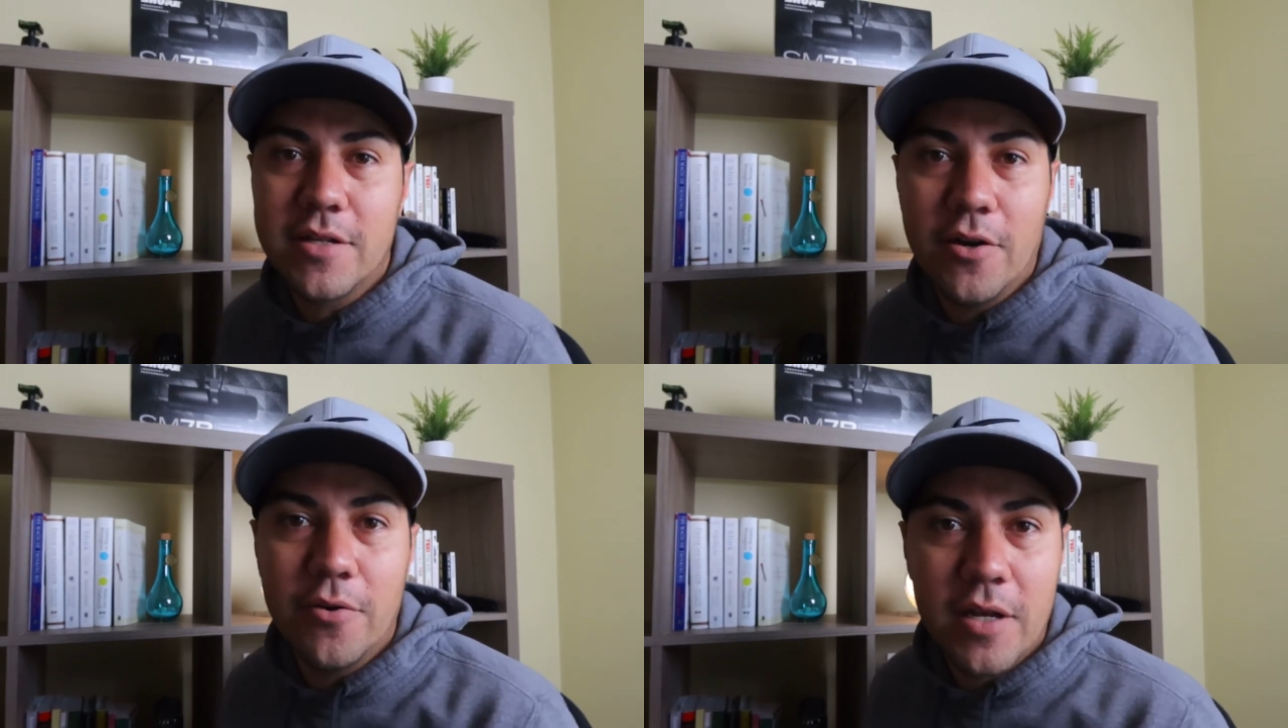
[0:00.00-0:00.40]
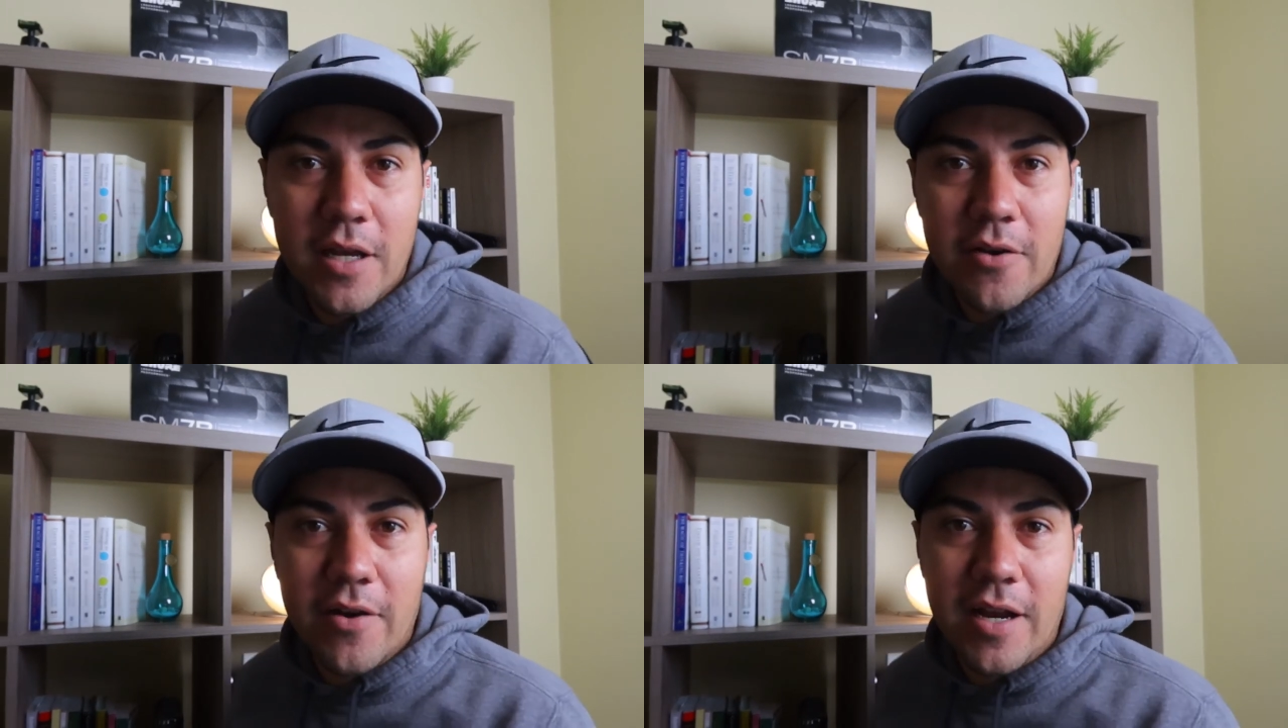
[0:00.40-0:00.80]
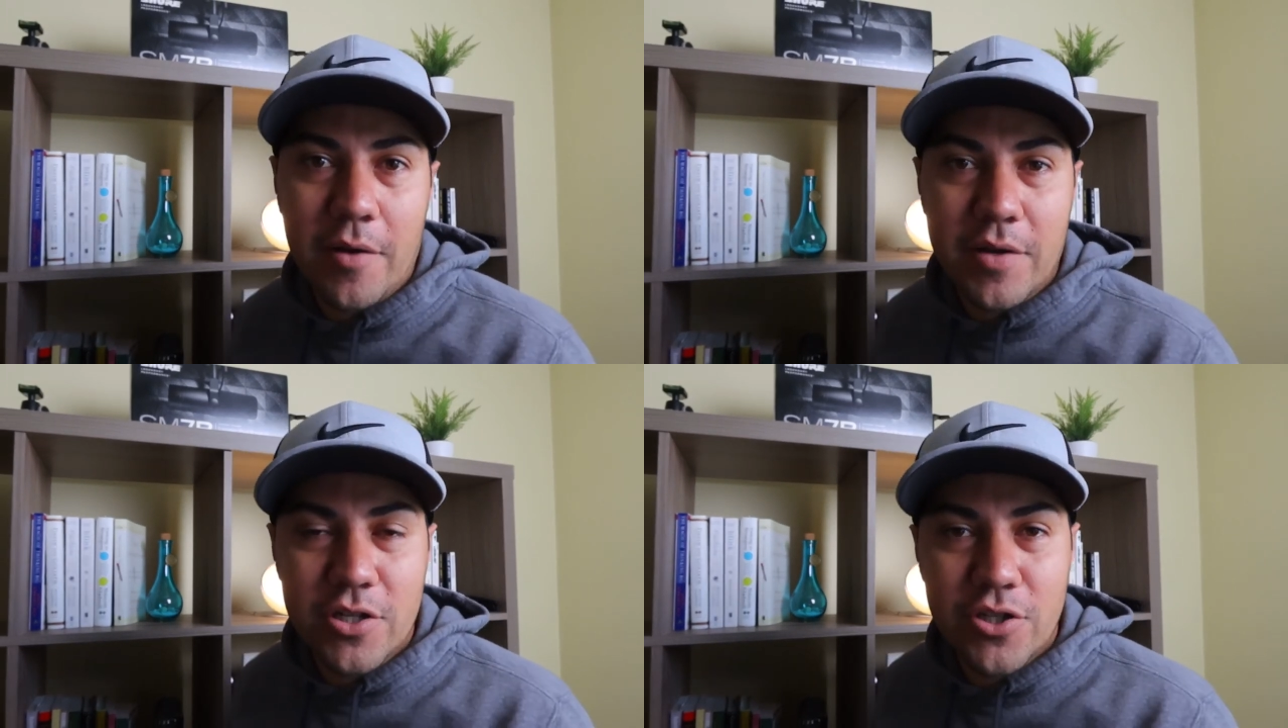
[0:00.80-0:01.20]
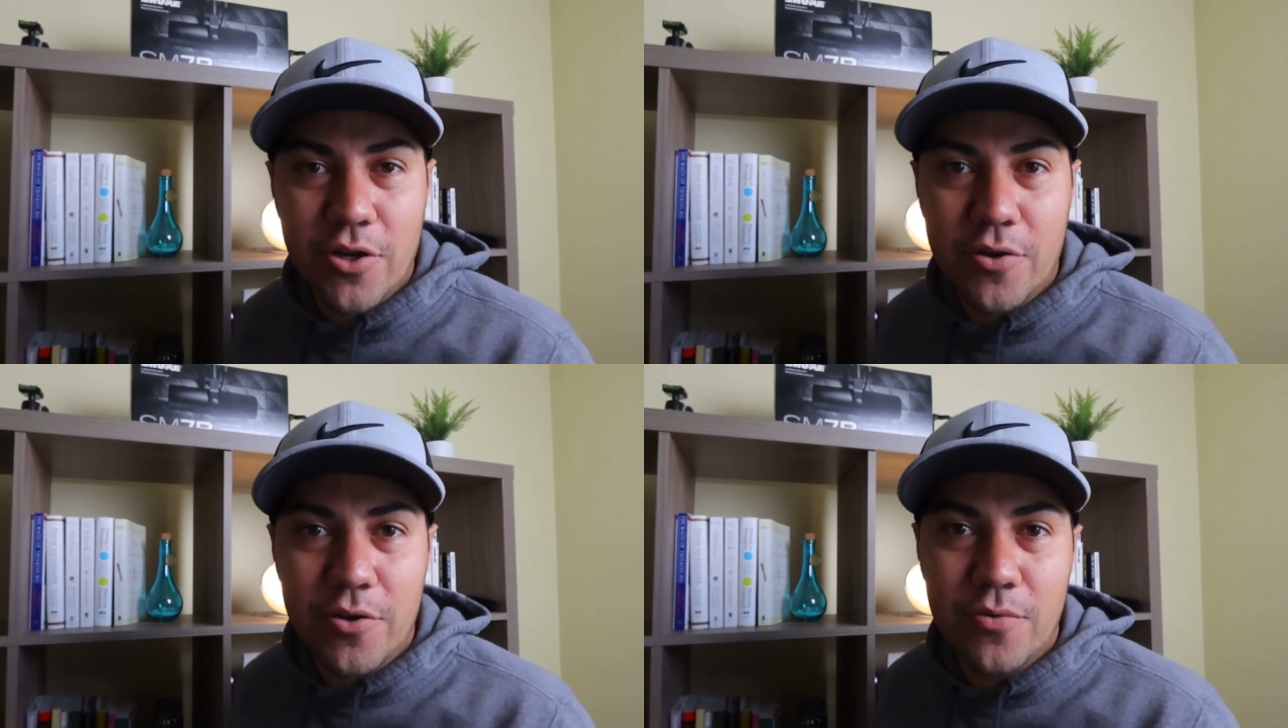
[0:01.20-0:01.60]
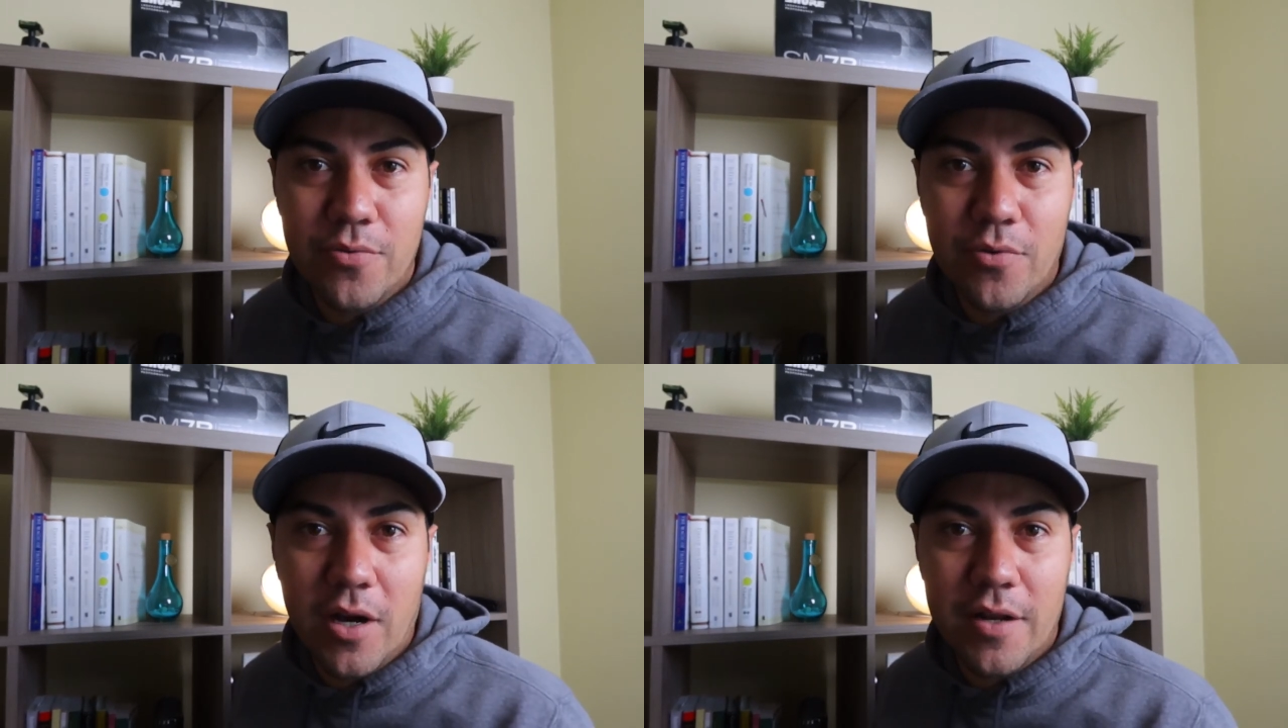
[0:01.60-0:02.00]
So right now I'm going to show you
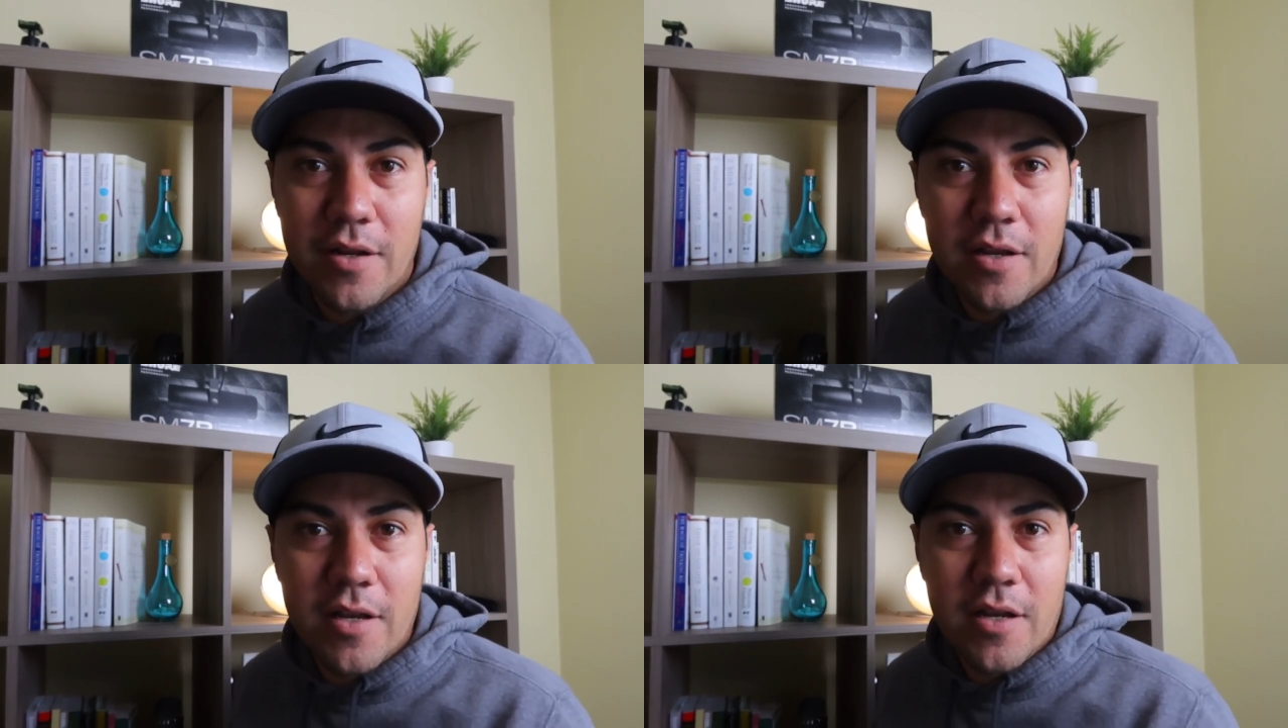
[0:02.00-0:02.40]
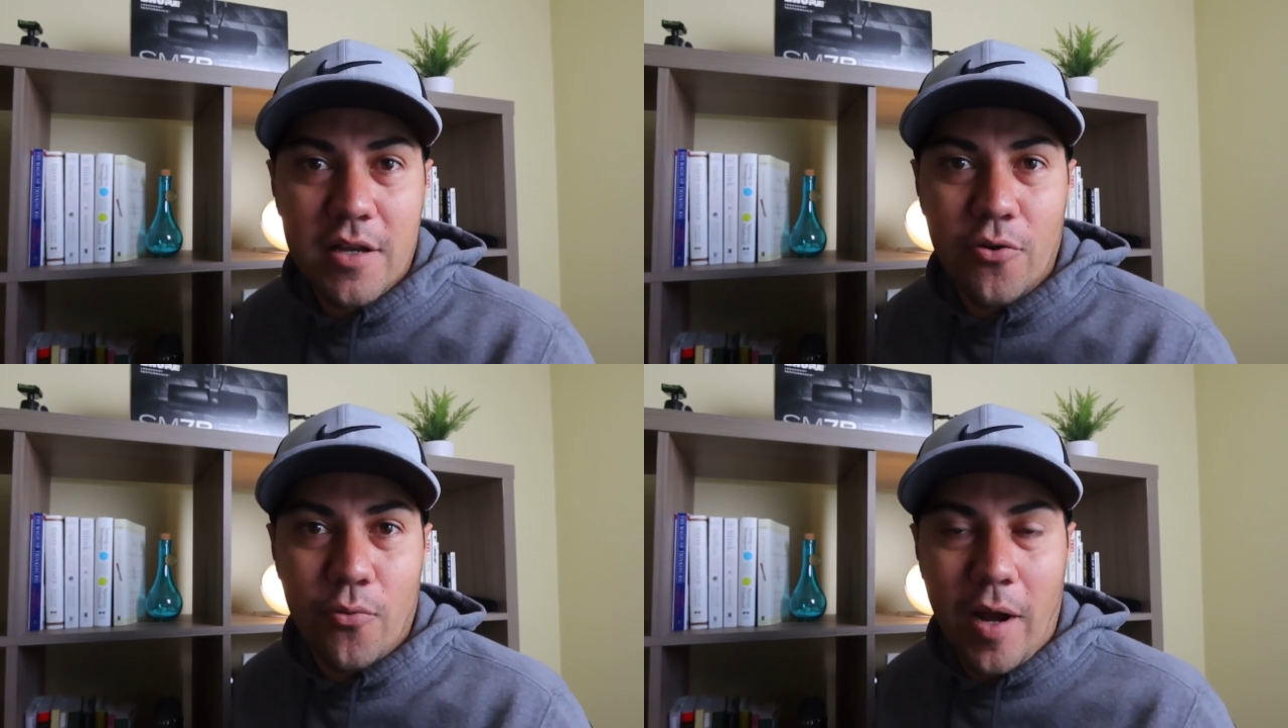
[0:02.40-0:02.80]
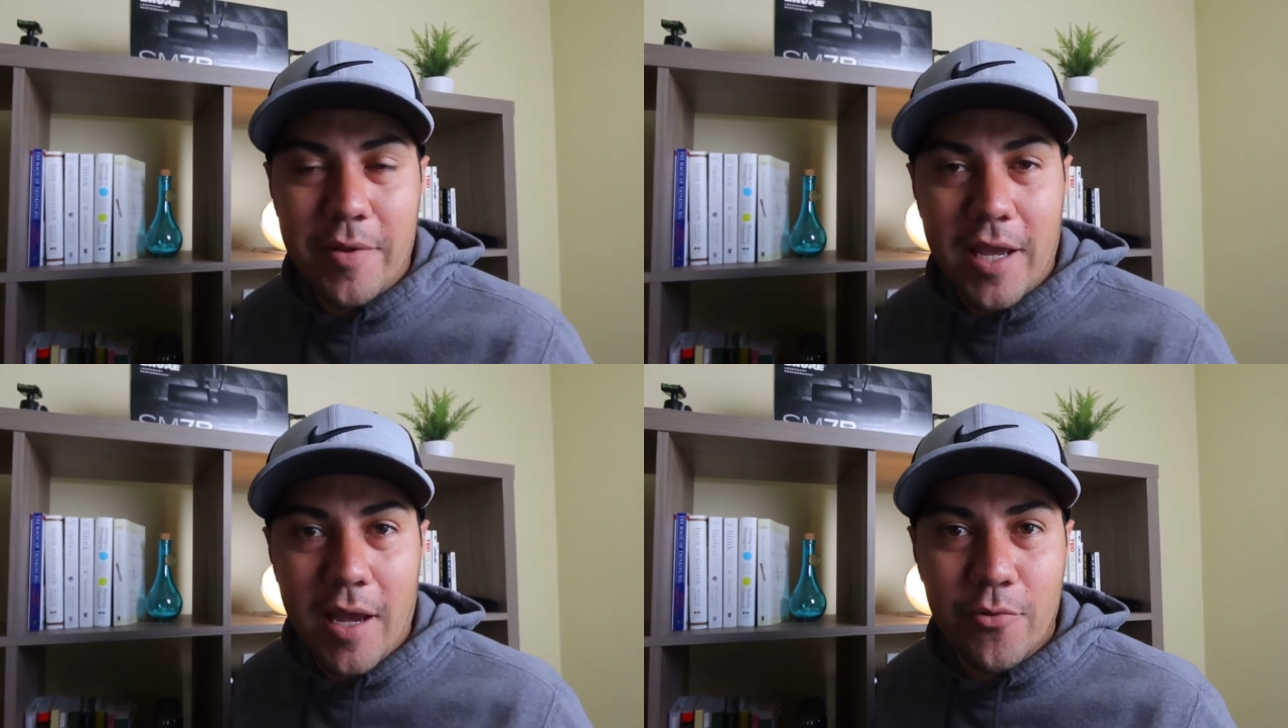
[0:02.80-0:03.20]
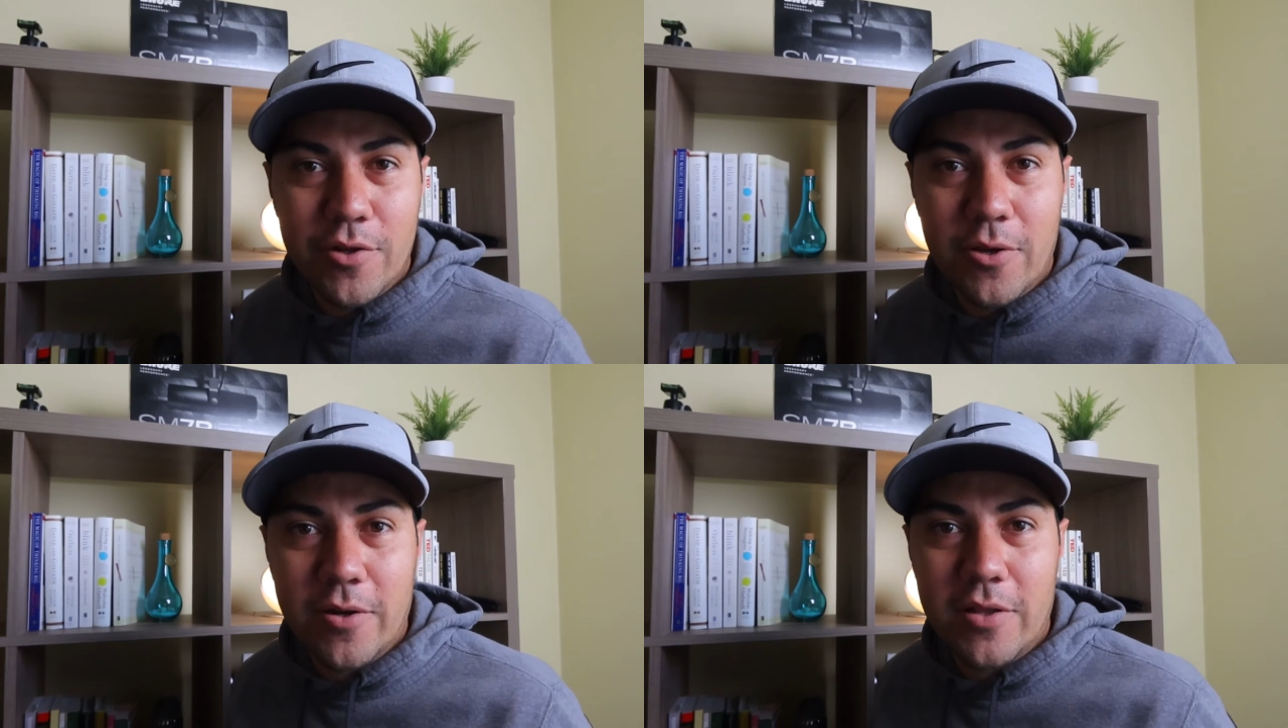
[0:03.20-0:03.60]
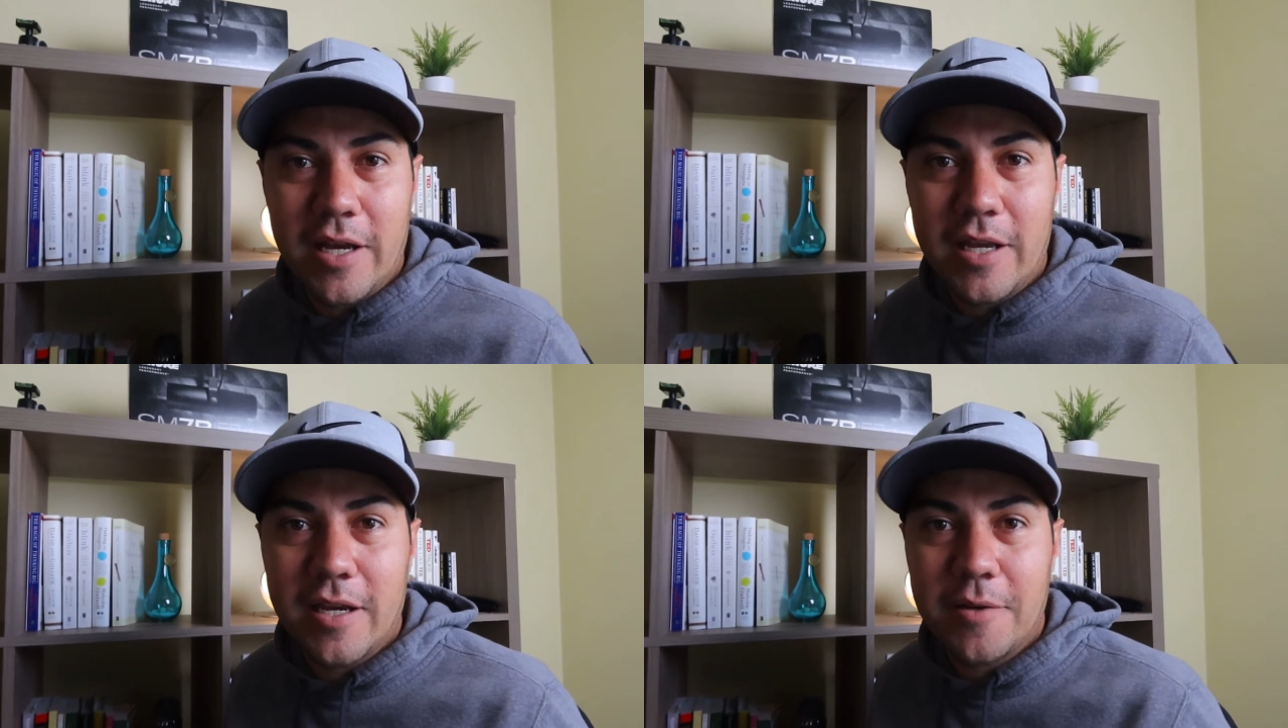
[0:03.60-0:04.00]
what your webcam would look
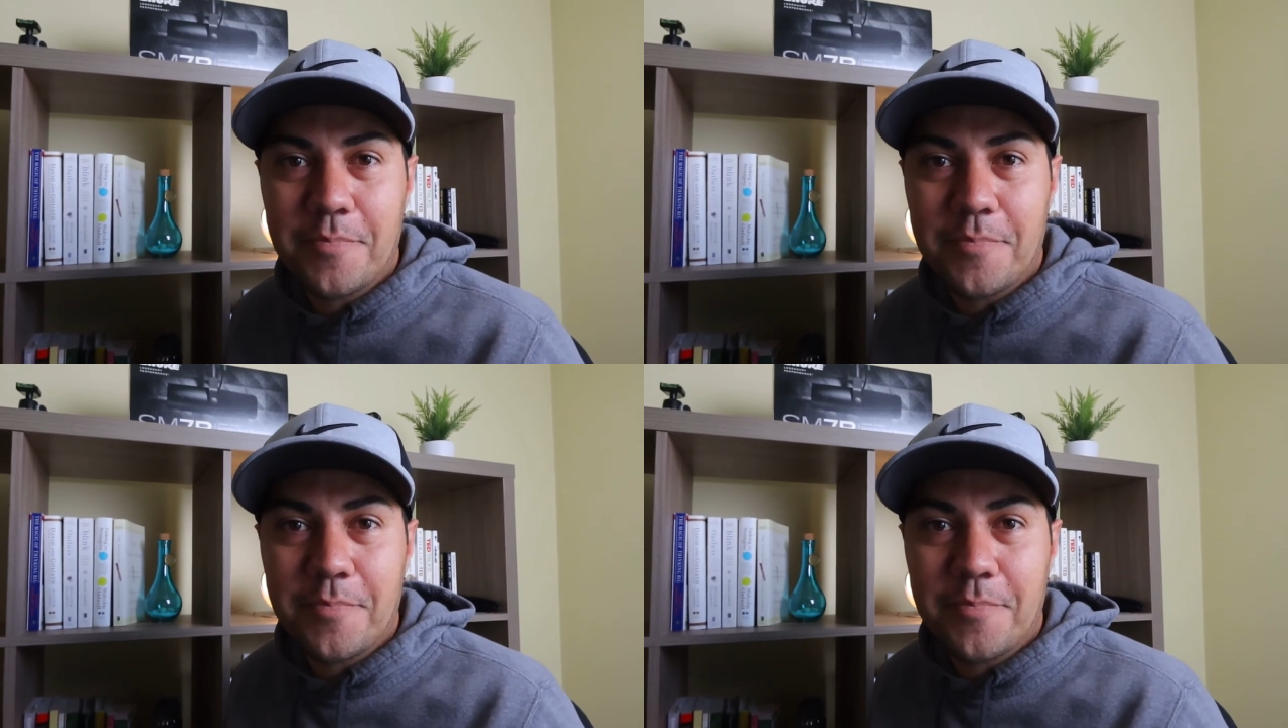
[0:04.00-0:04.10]
like,